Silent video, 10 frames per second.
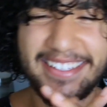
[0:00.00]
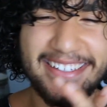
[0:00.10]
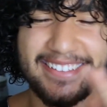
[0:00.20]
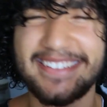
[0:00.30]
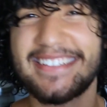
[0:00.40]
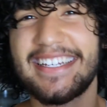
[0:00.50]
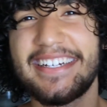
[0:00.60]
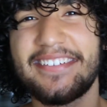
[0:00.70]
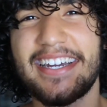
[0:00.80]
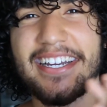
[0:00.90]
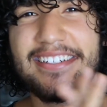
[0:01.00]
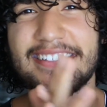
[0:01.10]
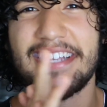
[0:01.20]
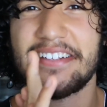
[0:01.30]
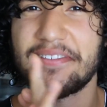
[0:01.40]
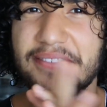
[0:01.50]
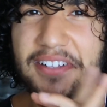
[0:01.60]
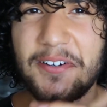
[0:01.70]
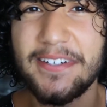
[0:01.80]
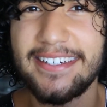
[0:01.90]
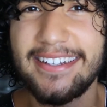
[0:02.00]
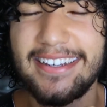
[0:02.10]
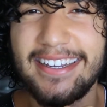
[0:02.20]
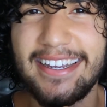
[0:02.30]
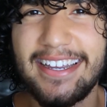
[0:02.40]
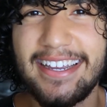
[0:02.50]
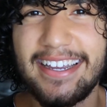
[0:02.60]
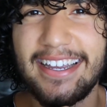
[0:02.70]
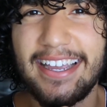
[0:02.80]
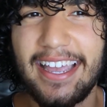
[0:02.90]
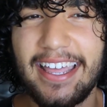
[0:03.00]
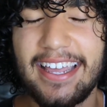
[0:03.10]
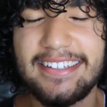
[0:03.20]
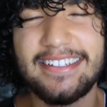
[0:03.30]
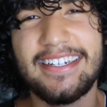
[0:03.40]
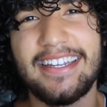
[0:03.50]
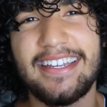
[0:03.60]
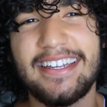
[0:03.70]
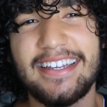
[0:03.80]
things and just getting my exercise and flowing. And I did it